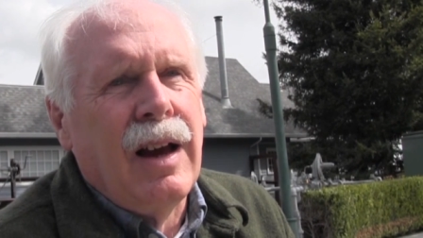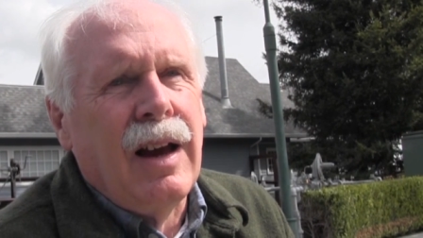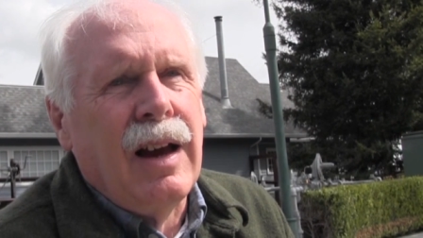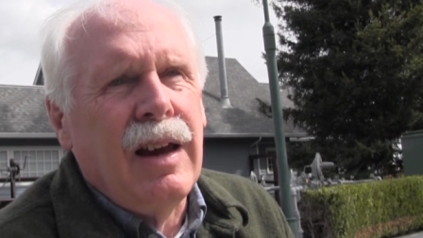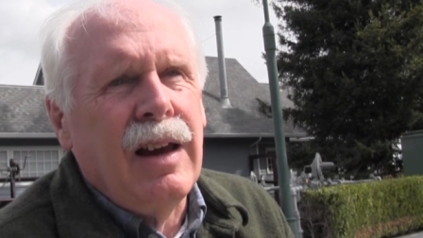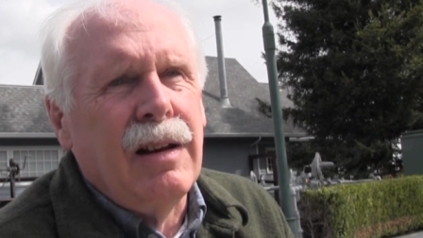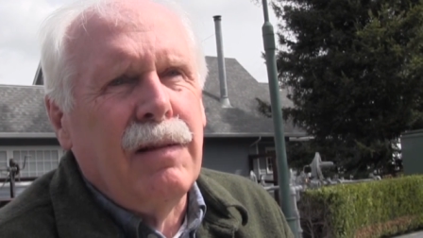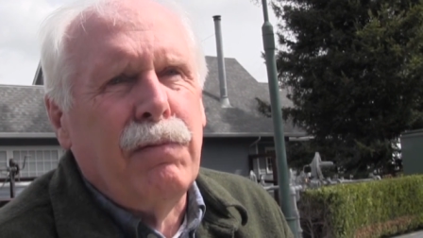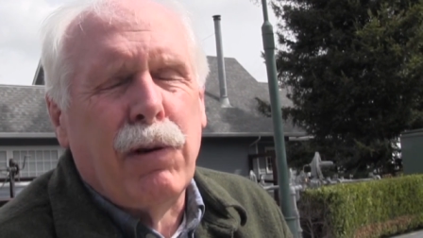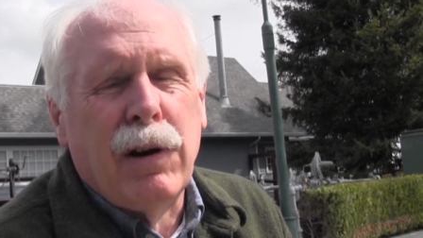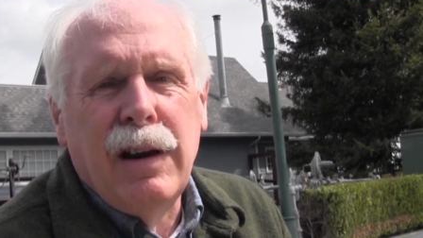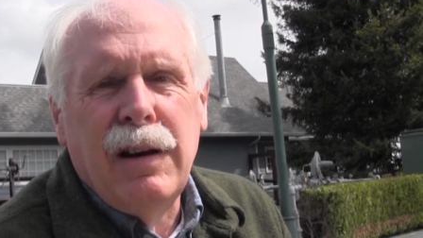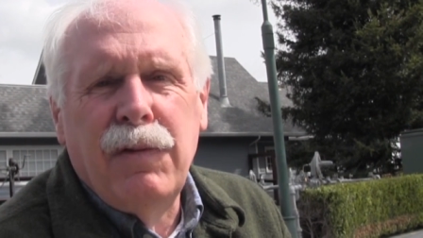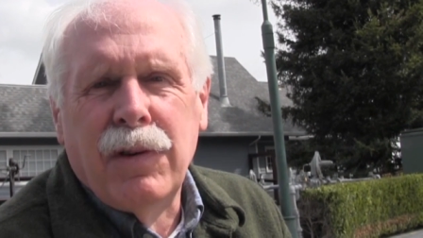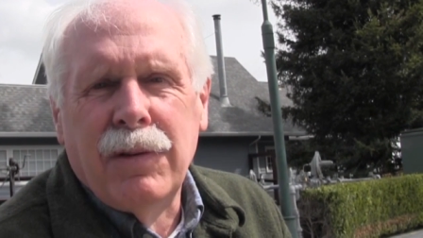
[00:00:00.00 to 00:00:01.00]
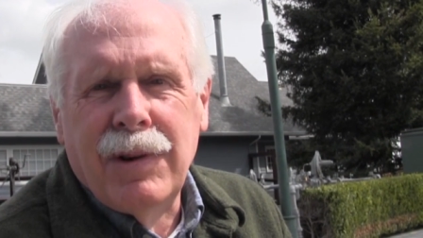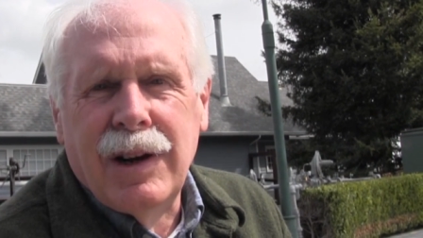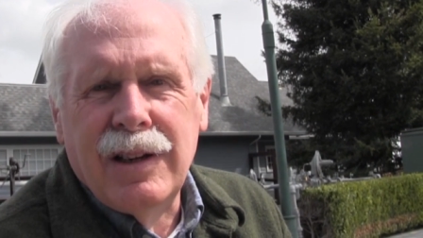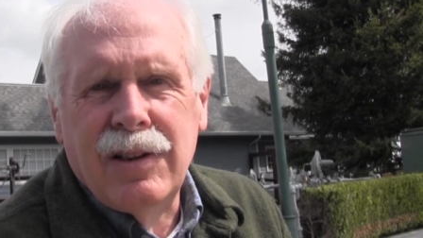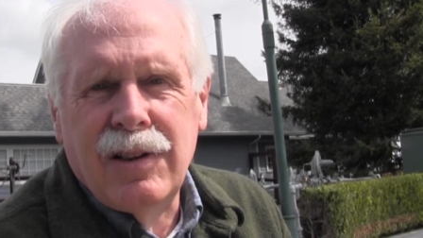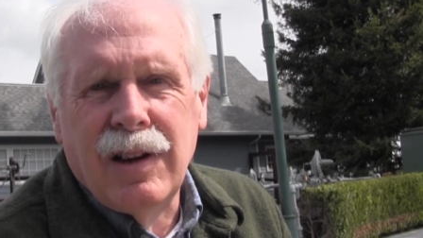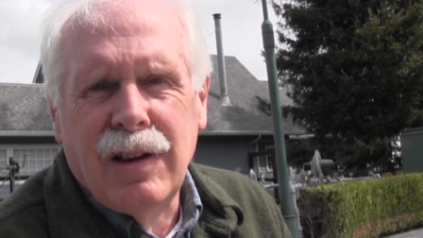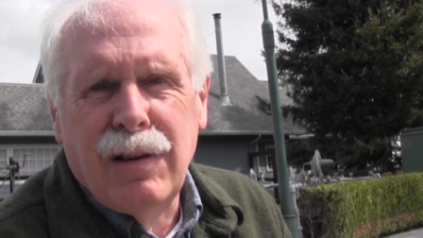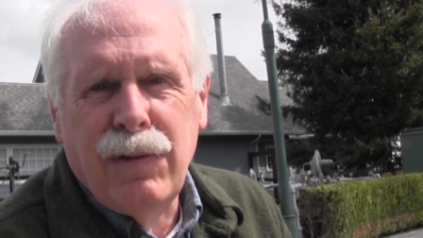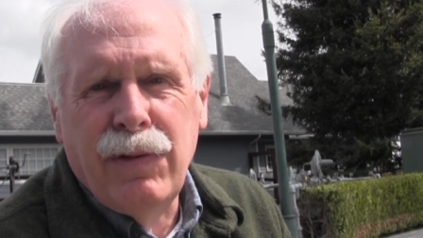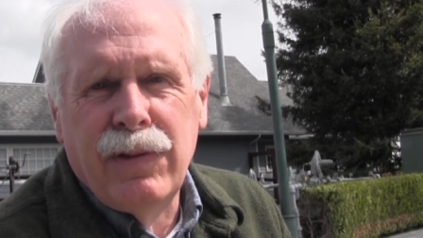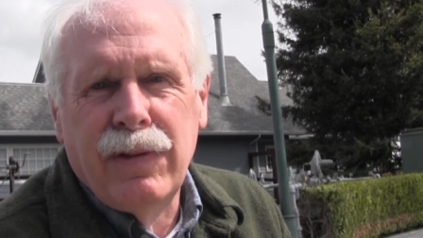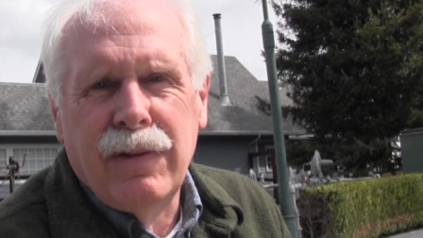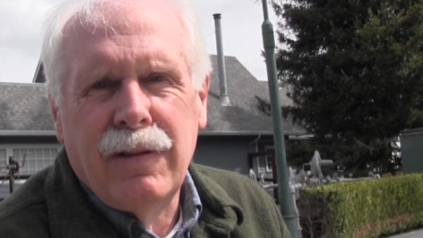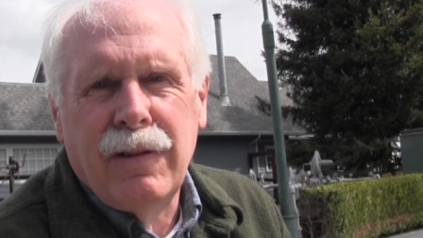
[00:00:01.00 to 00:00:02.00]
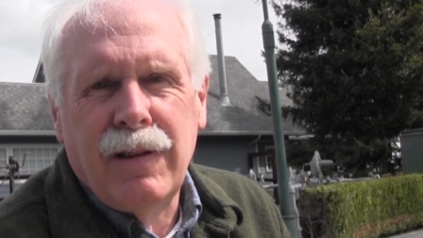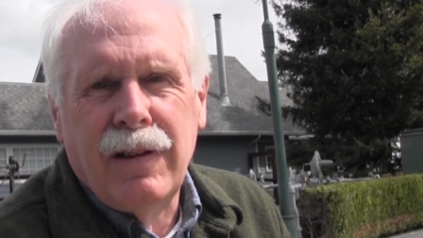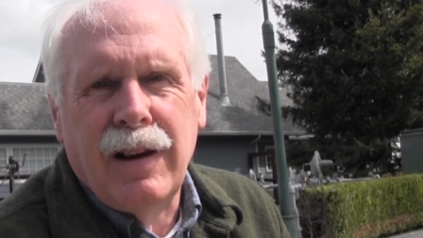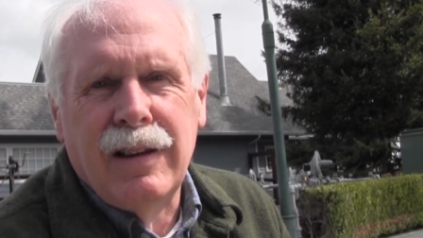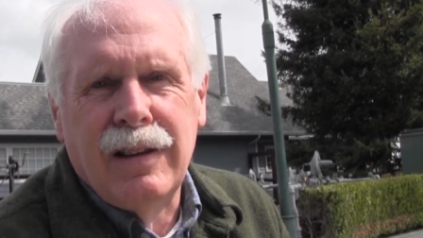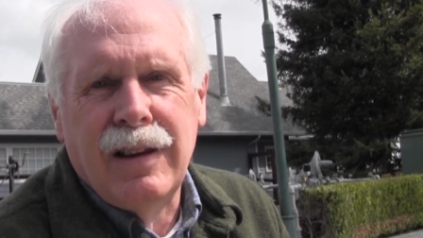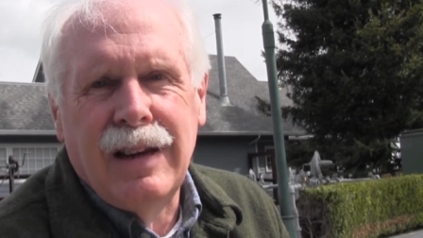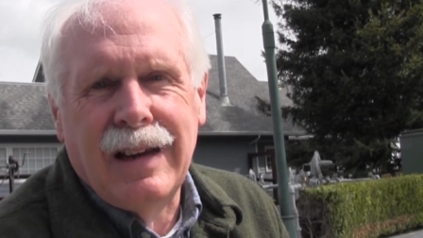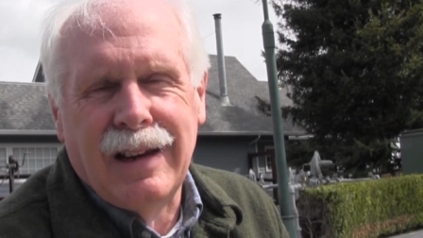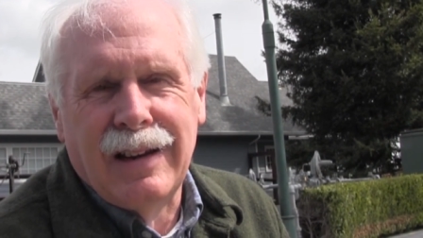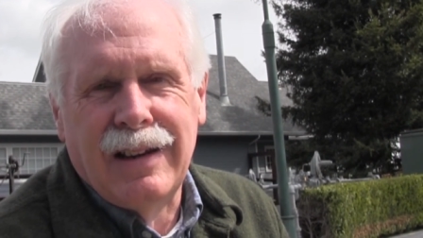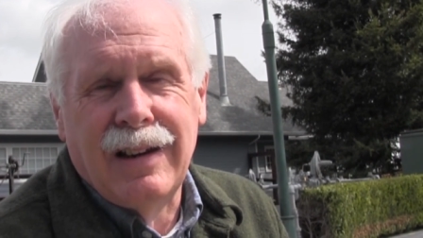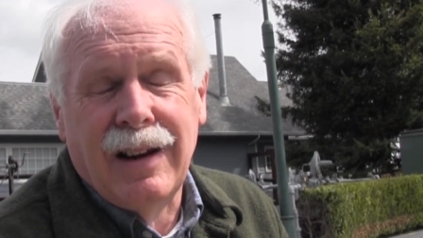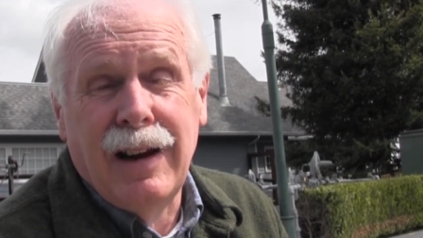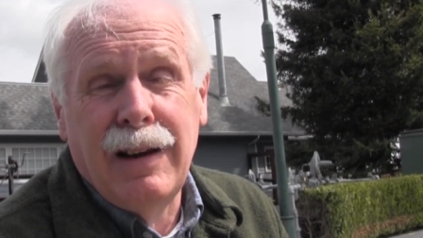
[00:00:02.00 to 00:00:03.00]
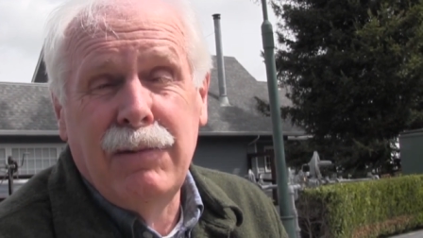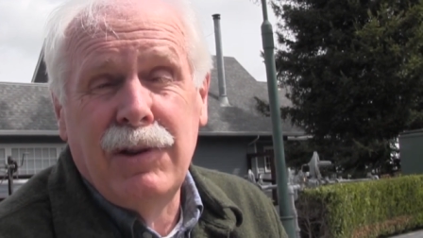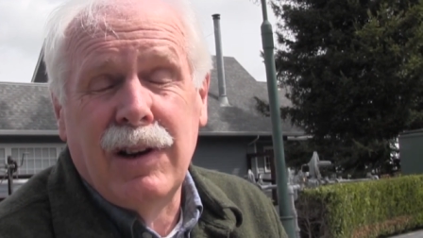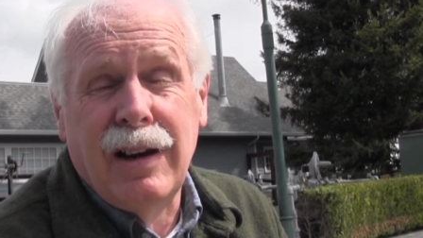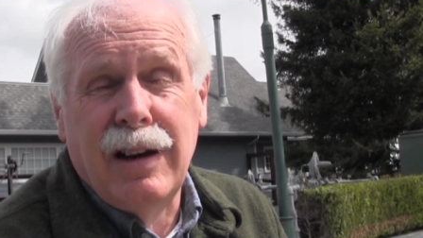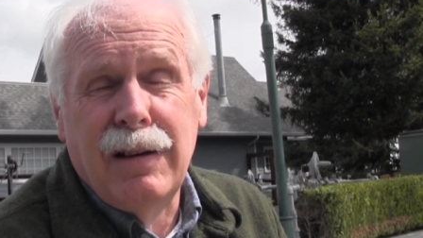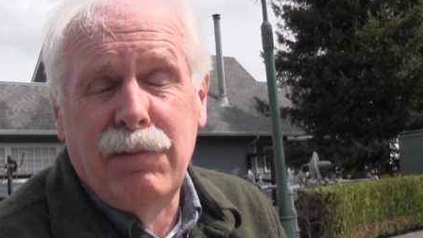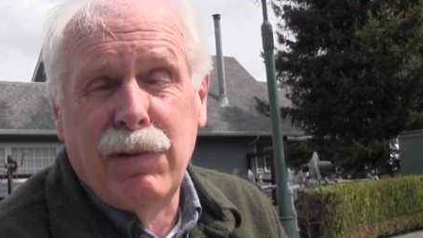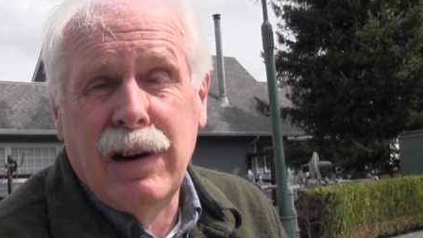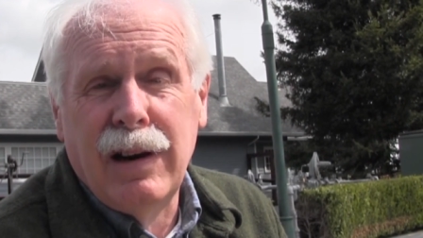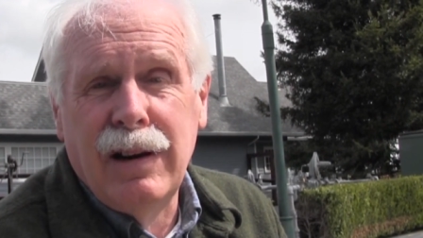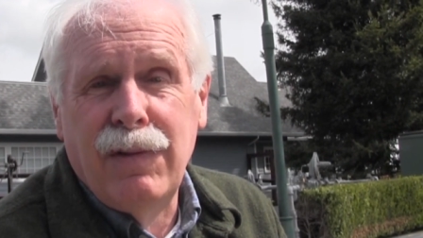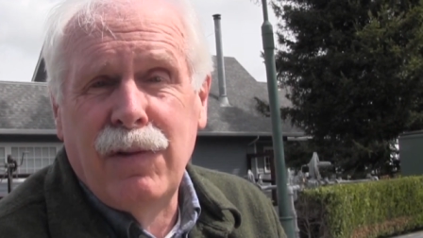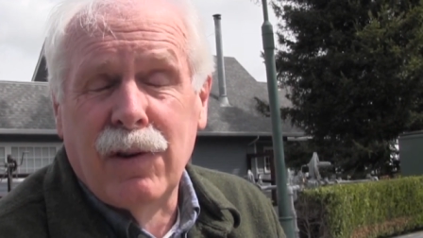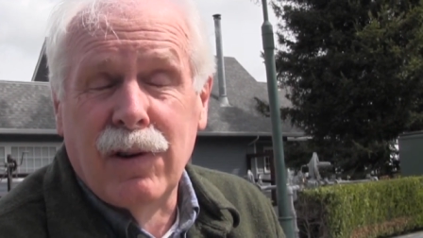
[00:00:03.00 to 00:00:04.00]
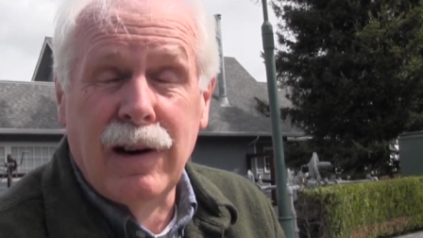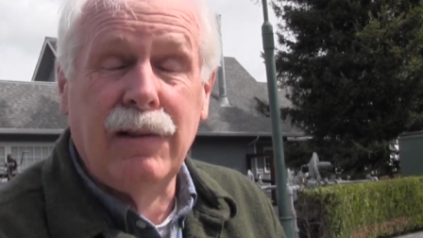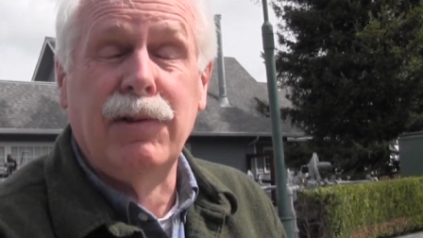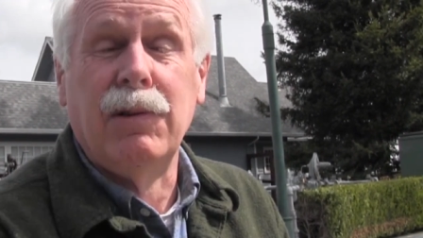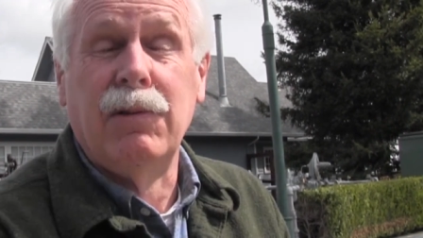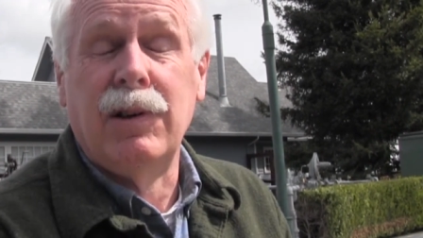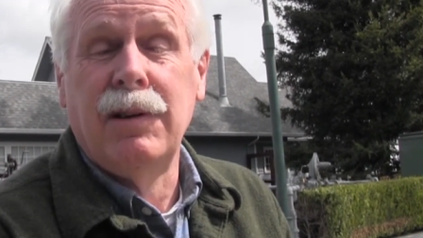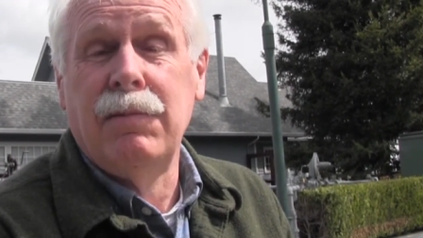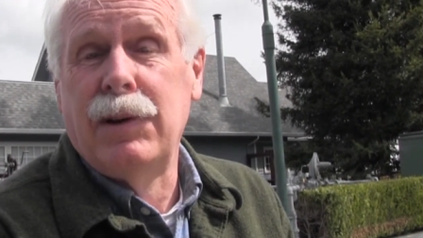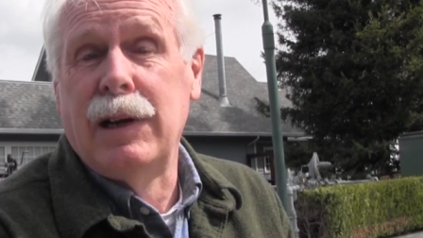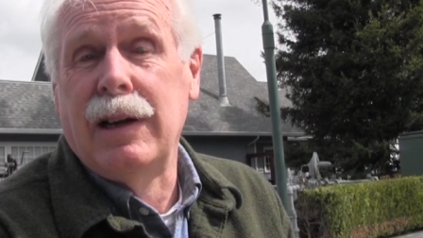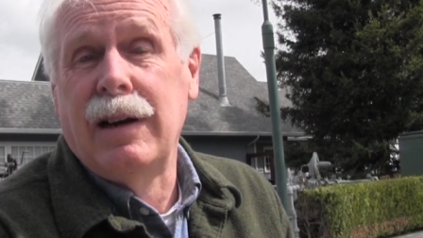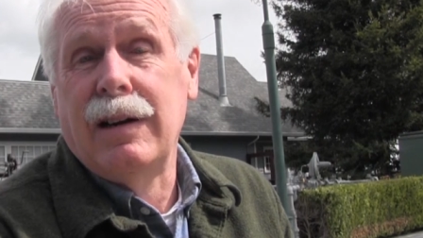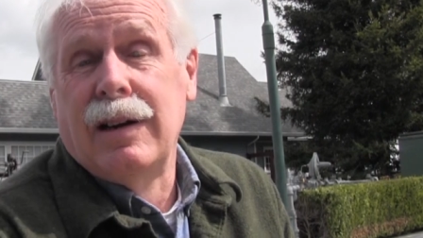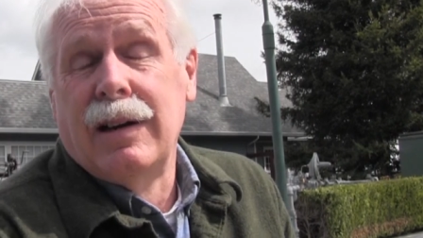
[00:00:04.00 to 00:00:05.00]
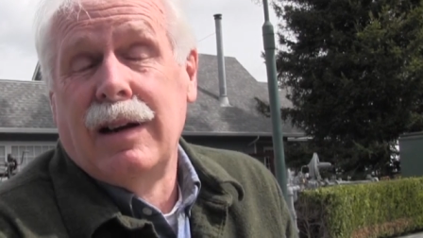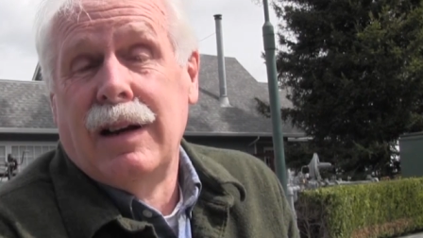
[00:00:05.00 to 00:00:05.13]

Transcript: I had prayed for myself. I think at times I had prayed for everyone, but it